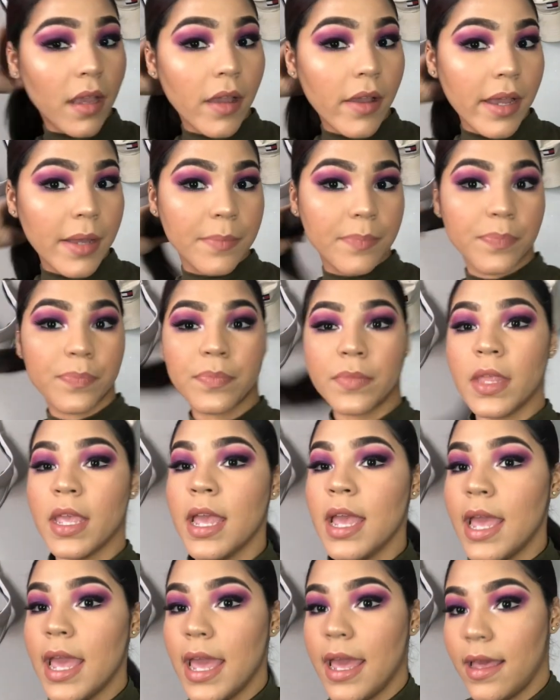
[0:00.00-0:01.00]
Alright,
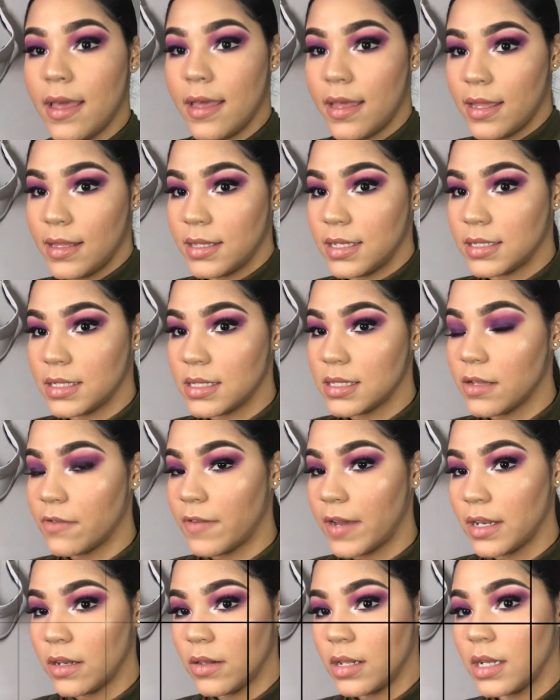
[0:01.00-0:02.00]
and this is the
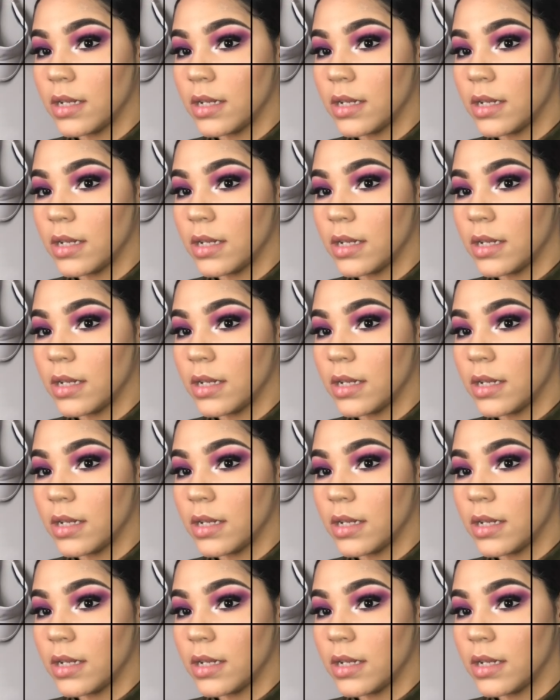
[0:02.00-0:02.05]
final